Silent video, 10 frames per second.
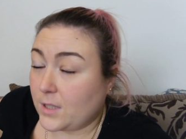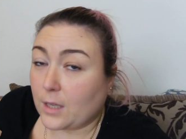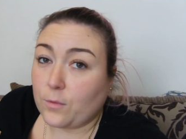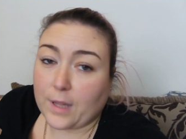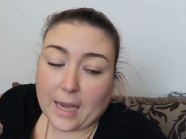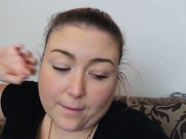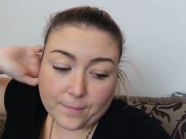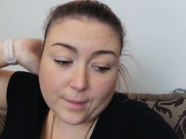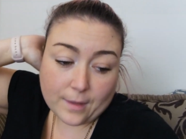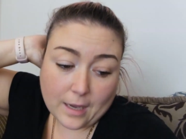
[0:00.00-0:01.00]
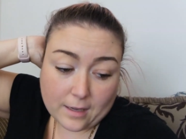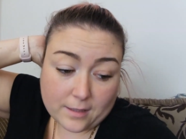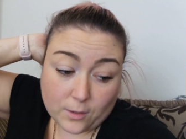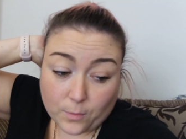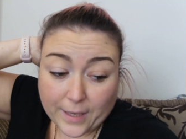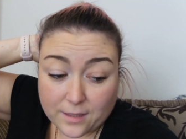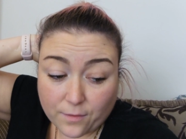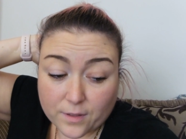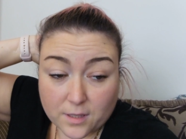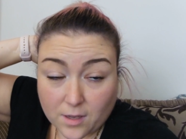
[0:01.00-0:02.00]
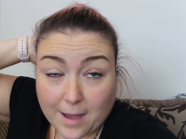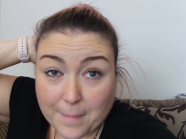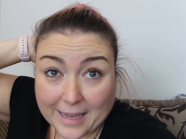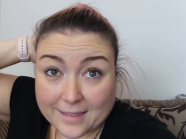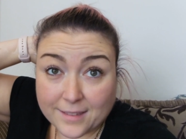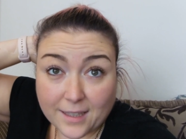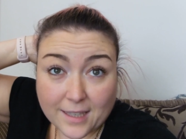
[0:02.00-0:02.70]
done all that. Uh, still waiting for the Sky Man.